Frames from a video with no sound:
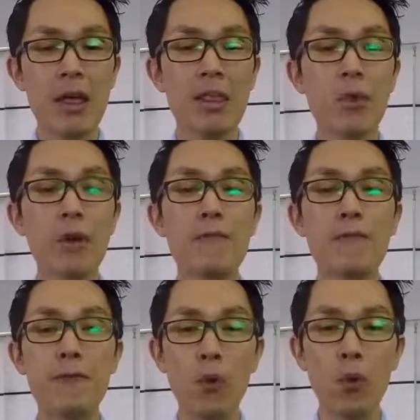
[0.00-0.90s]
there are
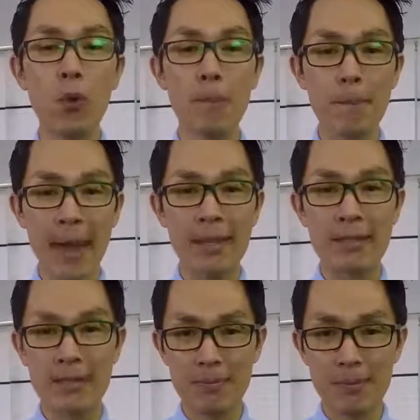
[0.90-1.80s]
four main
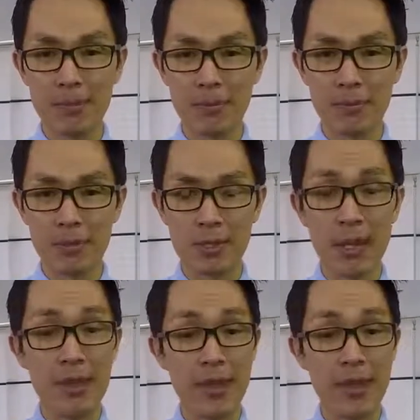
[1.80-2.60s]
symptoms